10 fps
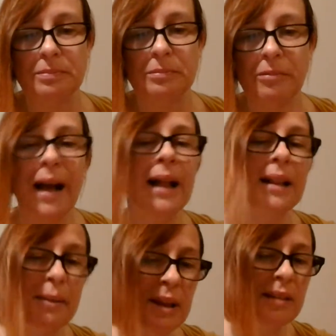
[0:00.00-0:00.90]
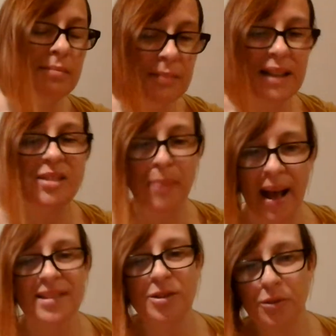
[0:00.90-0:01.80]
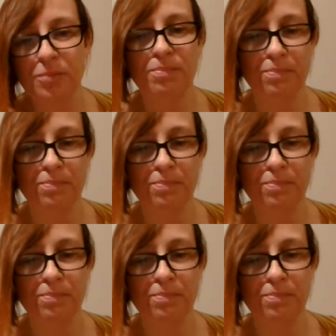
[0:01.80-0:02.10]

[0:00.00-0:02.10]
well, it's best to